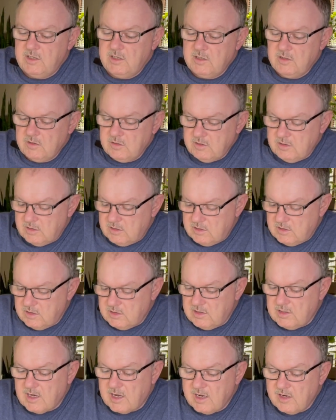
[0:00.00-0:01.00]
here on the
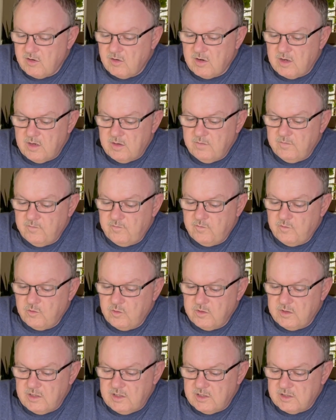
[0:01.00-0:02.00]
diagram
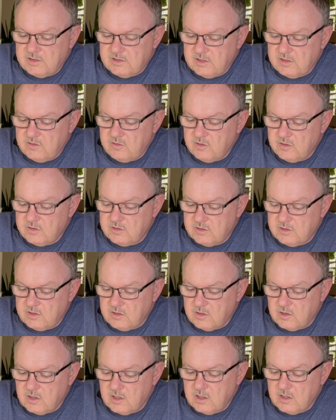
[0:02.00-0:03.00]
for the eccentric
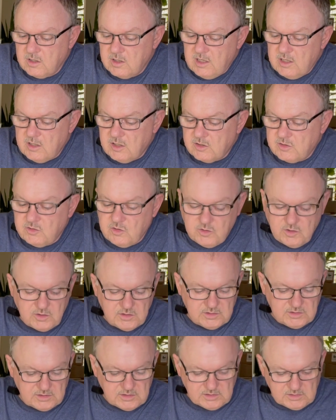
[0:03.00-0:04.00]
star, it also
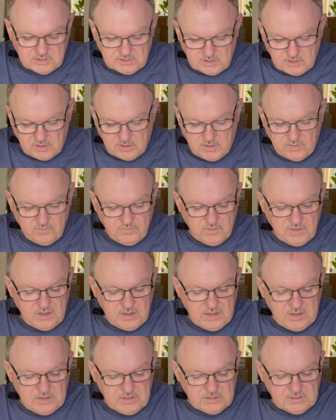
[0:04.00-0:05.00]
consists of
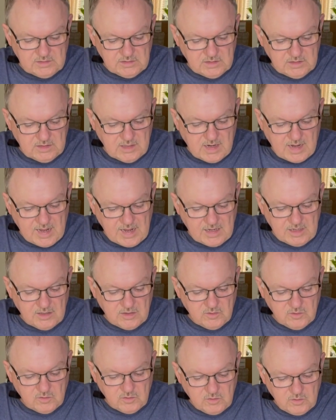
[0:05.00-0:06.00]
these
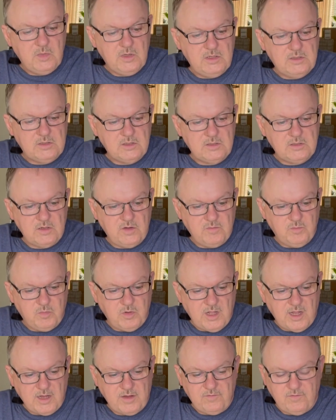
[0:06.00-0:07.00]
rectangular pieces of
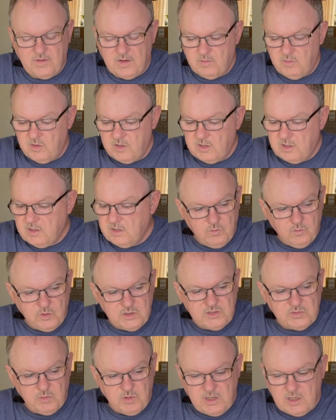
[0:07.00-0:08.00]
black fabric.
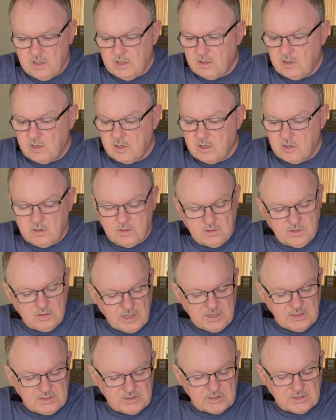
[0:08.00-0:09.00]
Once we get our
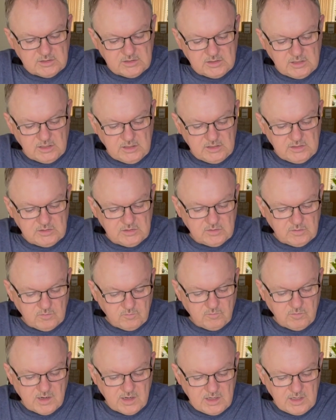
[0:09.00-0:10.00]
HSTs
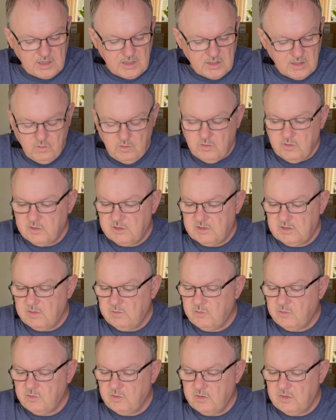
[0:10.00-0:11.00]
ready, we'll
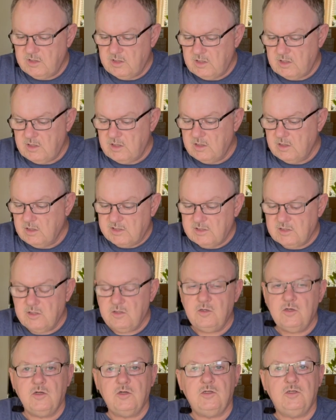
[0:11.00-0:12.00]
assemble the
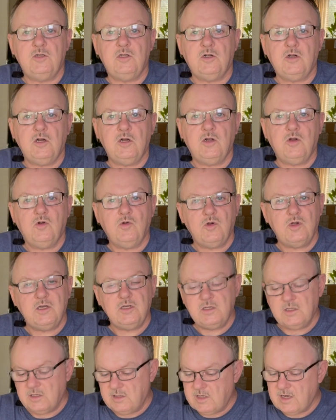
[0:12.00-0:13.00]
eccentric star according
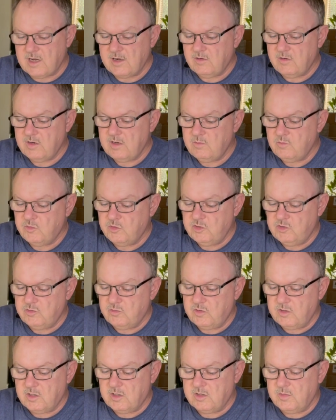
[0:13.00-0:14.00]
to the diagram. We'll
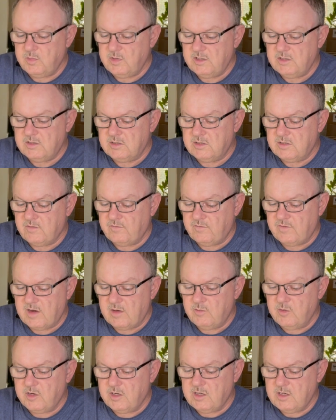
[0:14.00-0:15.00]
join all the pieces of fabric,